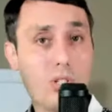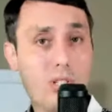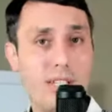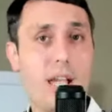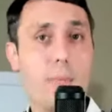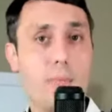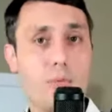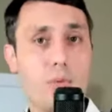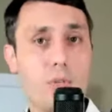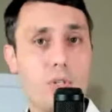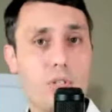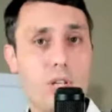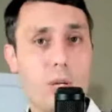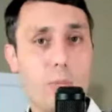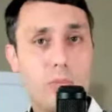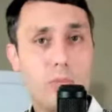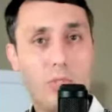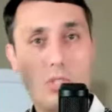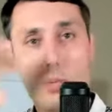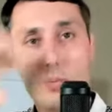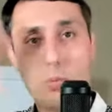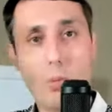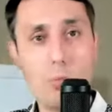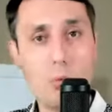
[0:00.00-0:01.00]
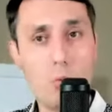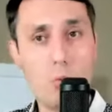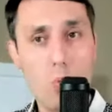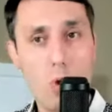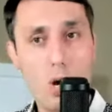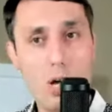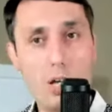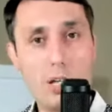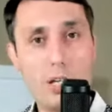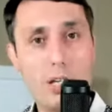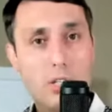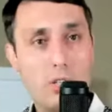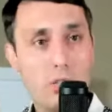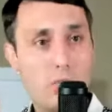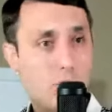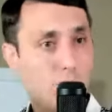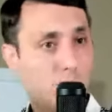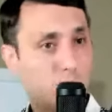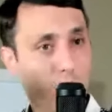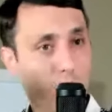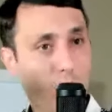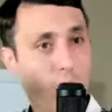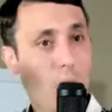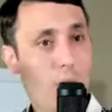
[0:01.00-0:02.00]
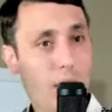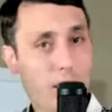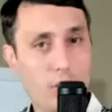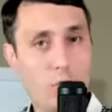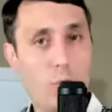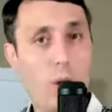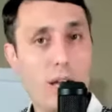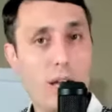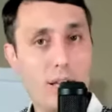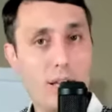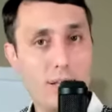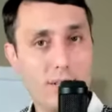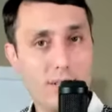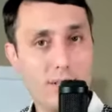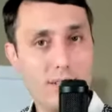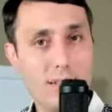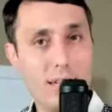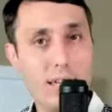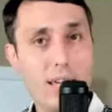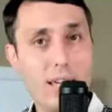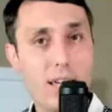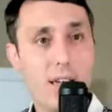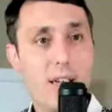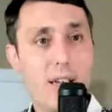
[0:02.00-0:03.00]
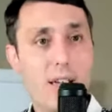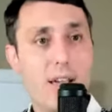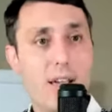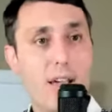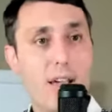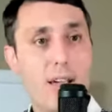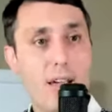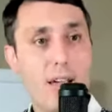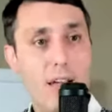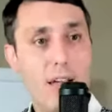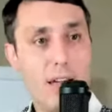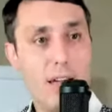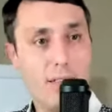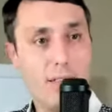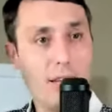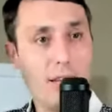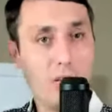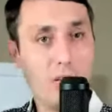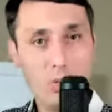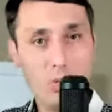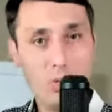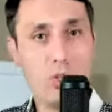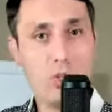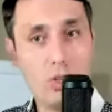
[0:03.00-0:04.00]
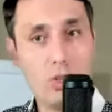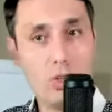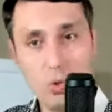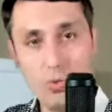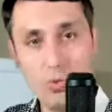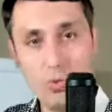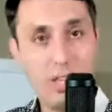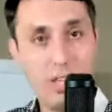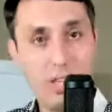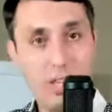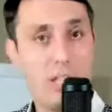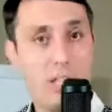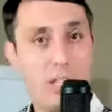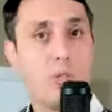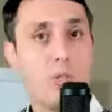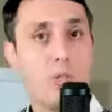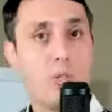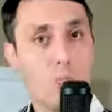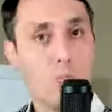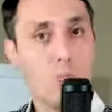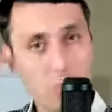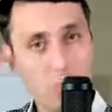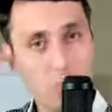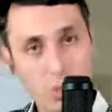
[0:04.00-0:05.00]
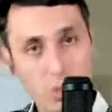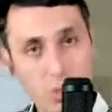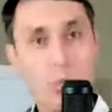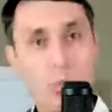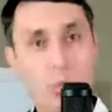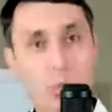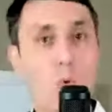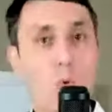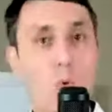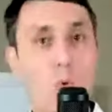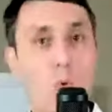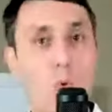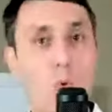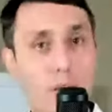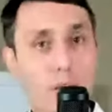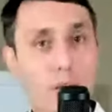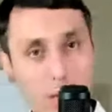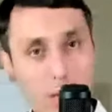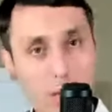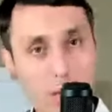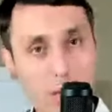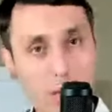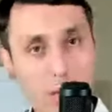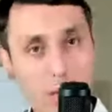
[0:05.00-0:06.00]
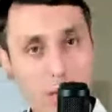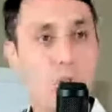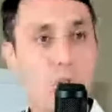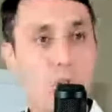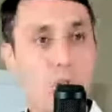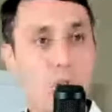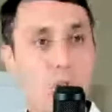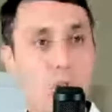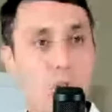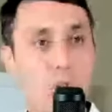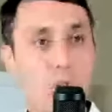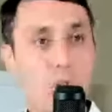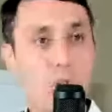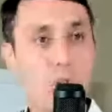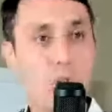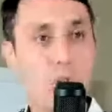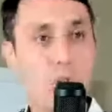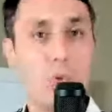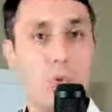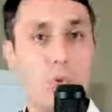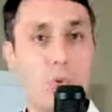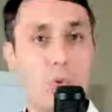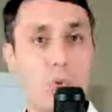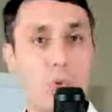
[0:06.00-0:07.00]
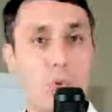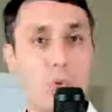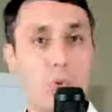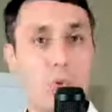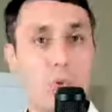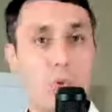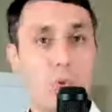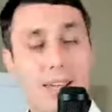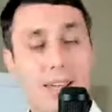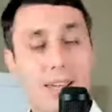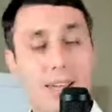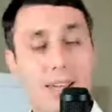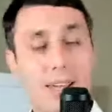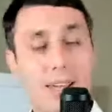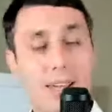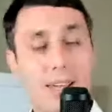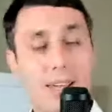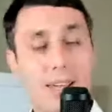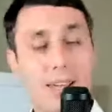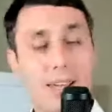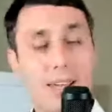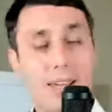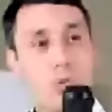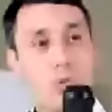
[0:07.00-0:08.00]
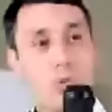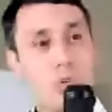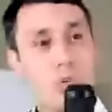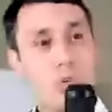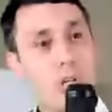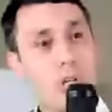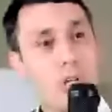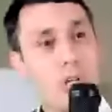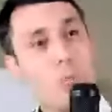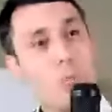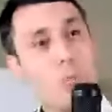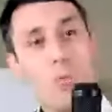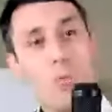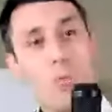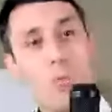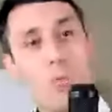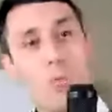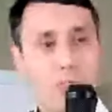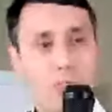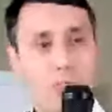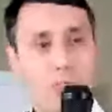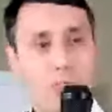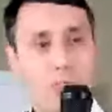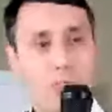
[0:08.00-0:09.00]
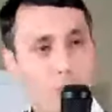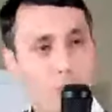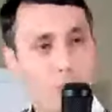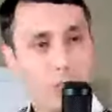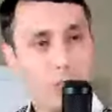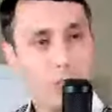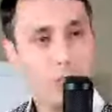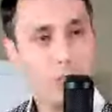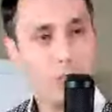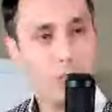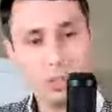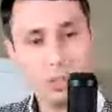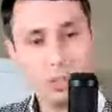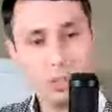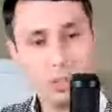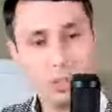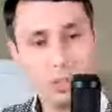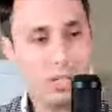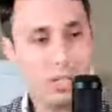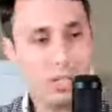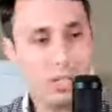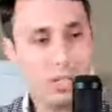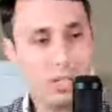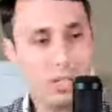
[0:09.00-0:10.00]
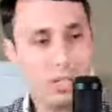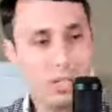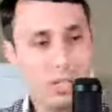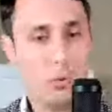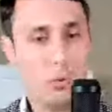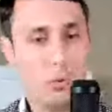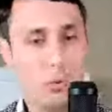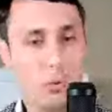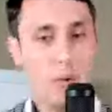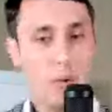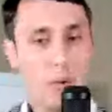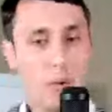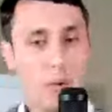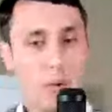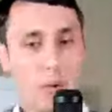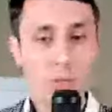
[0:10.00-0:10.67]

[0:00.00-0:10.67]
steps. For example, step number one is, you know, X, Y, and Z, and then you need to do this. Number one, number two, number three, and you're not moving forward. I'll give you an example